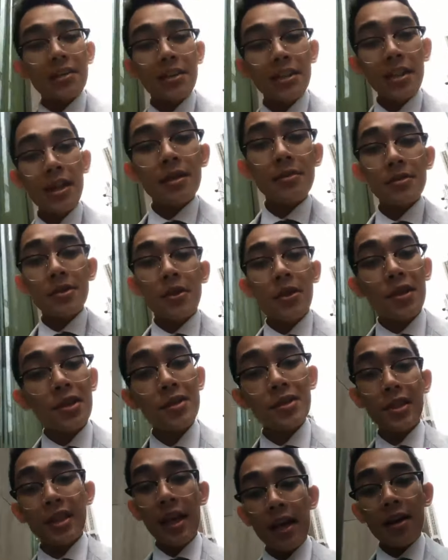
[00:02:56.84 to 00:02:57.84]
a D M to
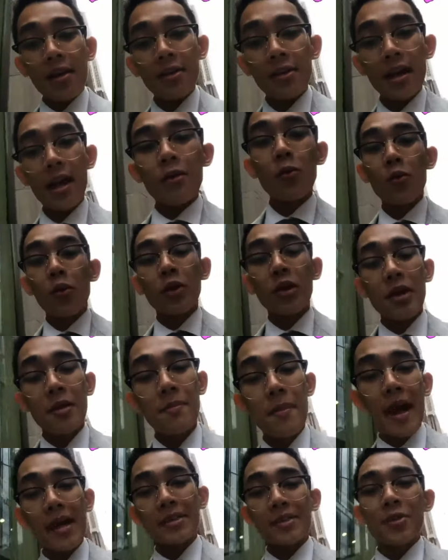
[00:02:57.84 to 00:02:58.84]
this account and we'll get
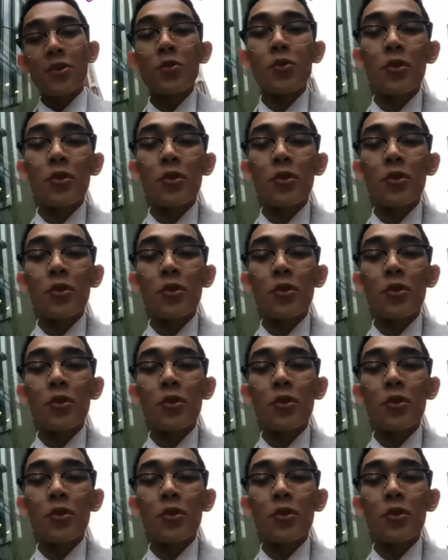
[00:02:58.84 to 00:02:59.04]
back to you